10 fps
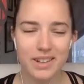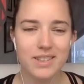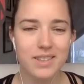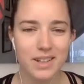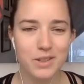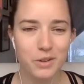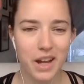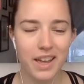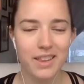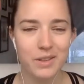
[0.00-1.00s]
that's
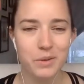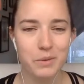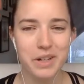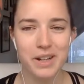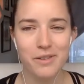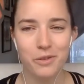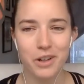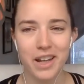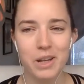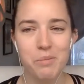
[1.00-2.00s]
okay. That's what we're here for.
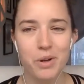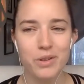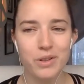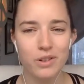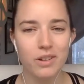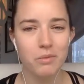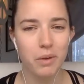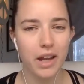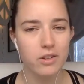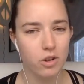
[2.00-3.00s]
Getting personal
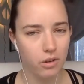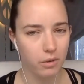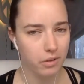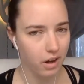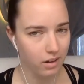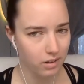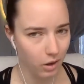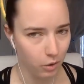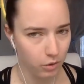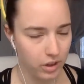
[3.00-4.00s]
might show that we're not
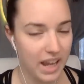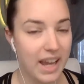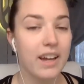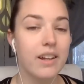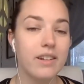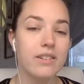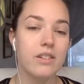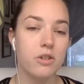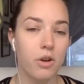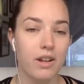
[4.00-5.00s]
alone, and
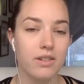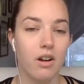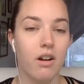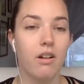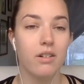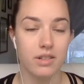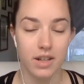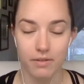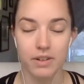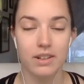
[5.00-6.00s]
you guys are
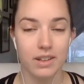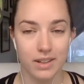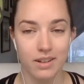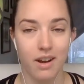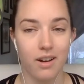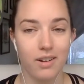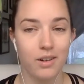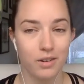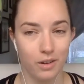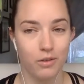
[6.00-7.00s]
definitely not
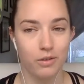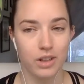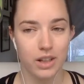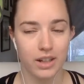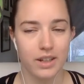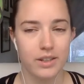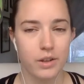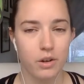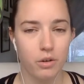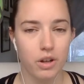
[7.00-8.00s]
alone.
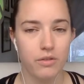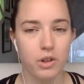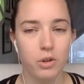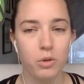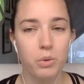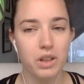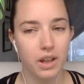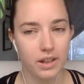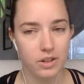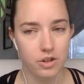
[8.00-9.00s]
So if you would
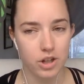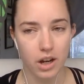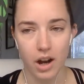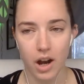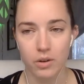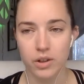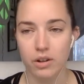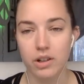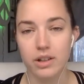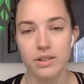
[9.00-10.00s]
like to share how
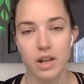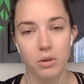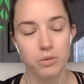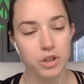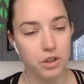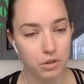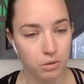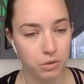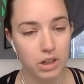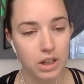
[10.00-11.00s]
yarn has helped
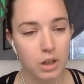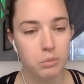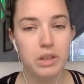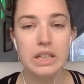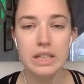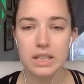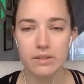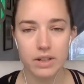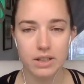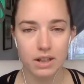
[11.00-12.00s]
you, please
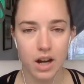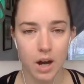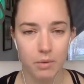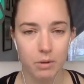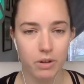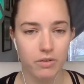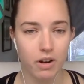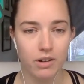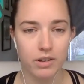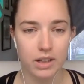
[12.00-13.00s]
leave us a comment. We've
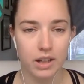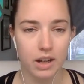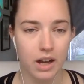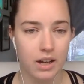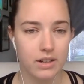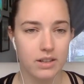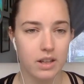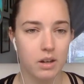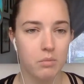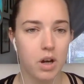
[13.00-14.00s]
already had
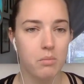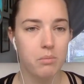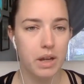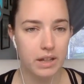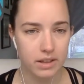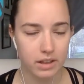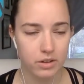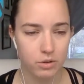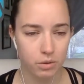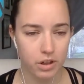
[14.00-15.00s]
some amazing
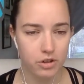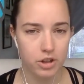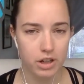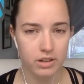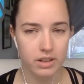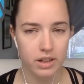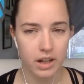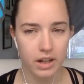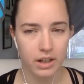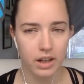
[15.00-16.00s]
stories shared
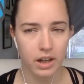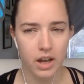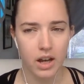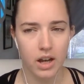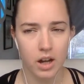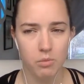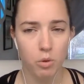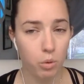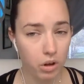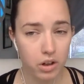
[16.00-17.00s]
today.
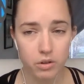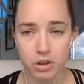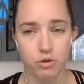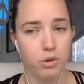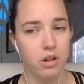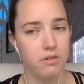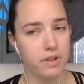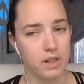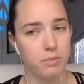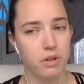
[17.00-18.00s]
Or you can join our
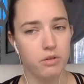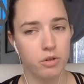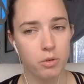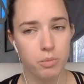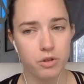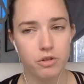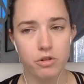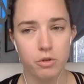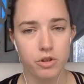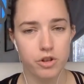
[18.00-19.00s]
Facebook group
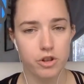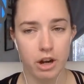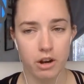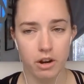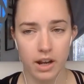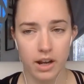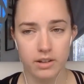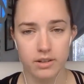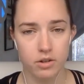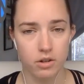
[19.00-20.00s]
to share
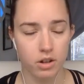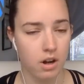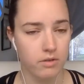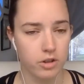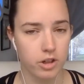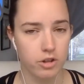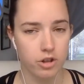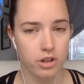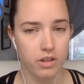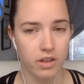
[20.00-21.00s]
and start a
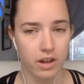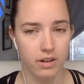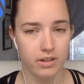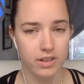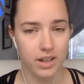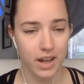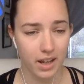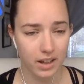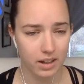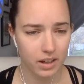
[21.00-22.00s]
conversation there
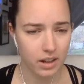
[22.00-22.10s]
today.